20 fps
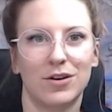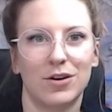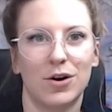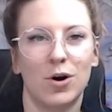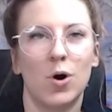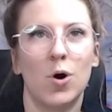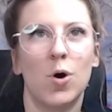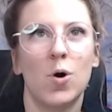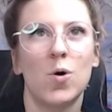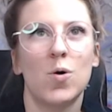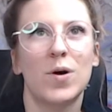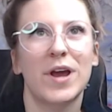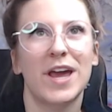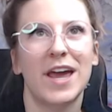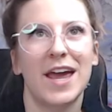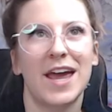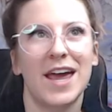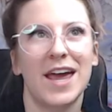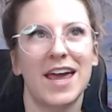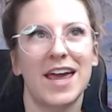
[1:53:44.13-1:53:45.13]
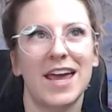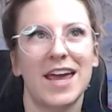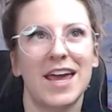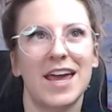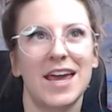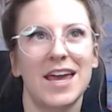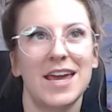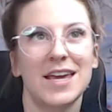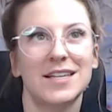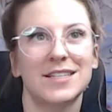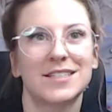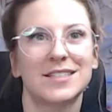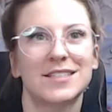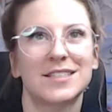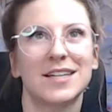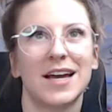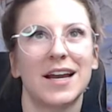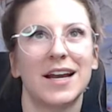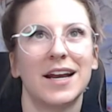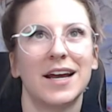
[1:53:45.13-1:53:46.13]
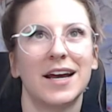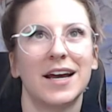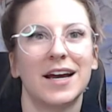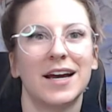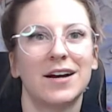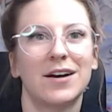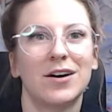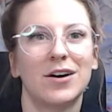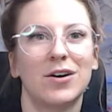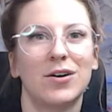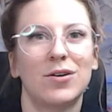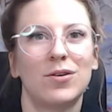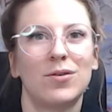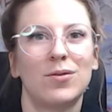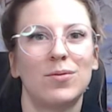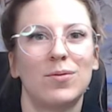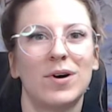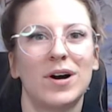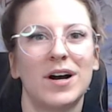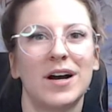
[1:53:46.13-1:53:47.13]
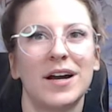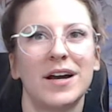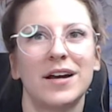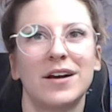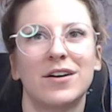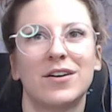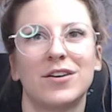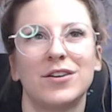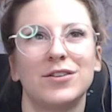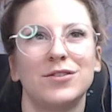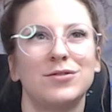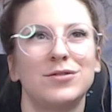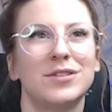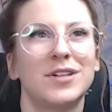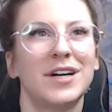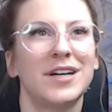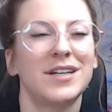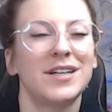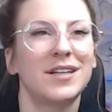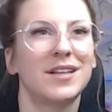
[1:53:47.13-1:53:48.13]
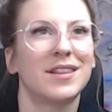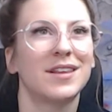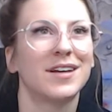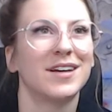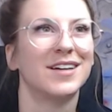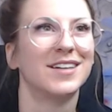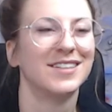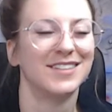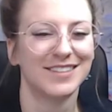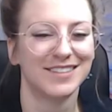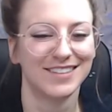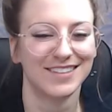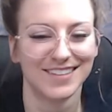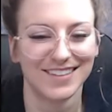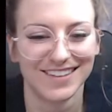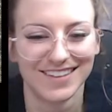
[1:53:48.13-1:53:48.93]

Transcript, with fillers: Okay, Stana. Oh, why are you like this?